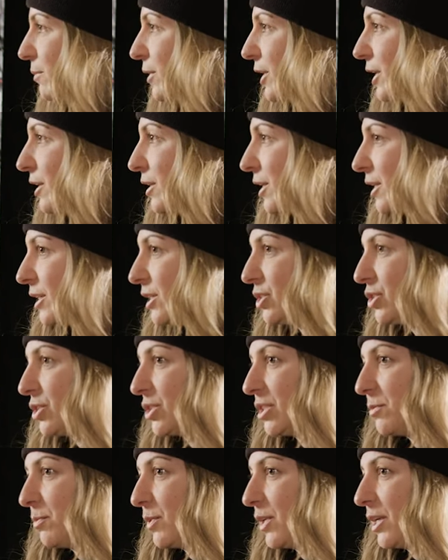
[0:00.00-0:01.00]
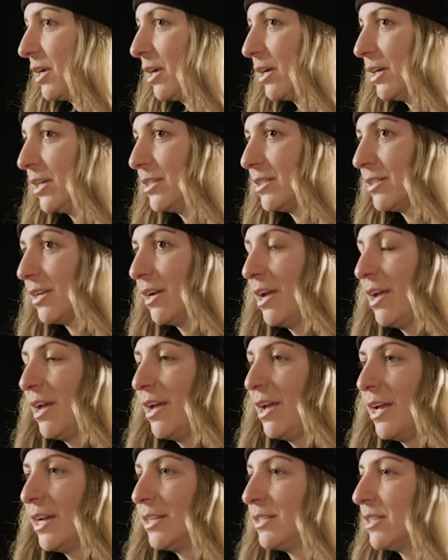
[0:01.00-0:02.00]
but I think it's just because
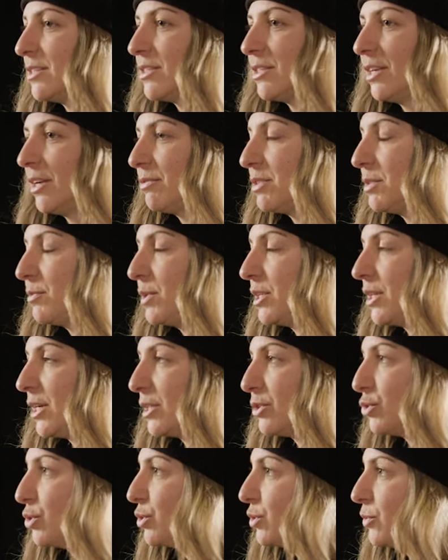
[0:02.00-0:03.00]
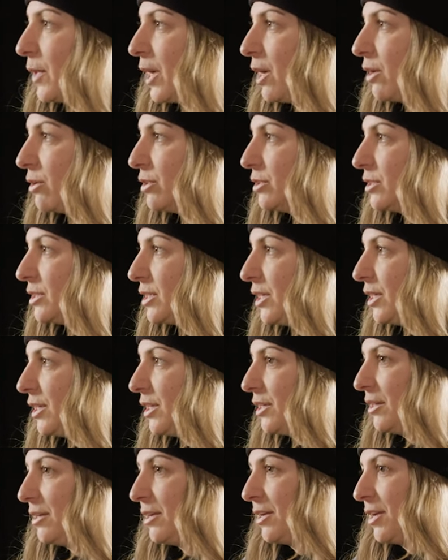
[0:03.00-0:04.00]
it doesn't have to be that true powder
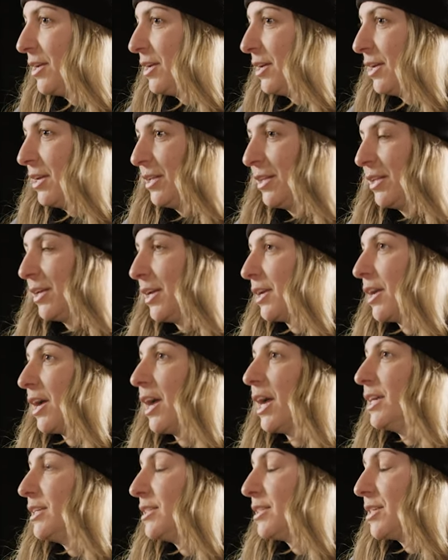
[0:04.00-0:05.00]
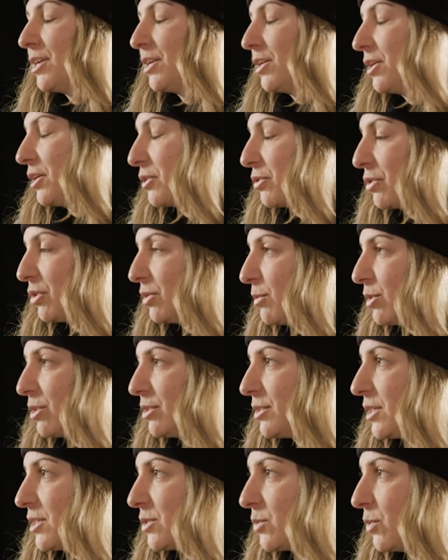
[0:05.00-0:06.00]
ski. Like, I skied on
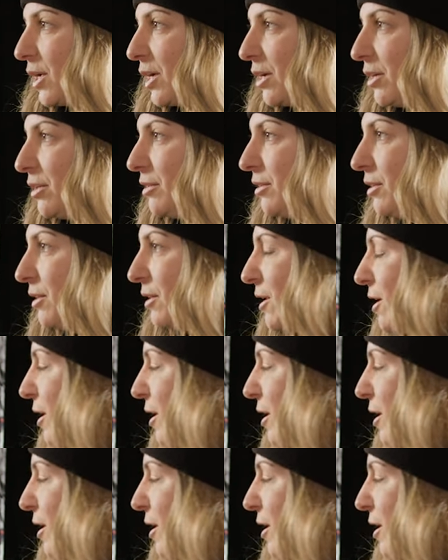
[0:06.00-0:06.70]
groomers as well.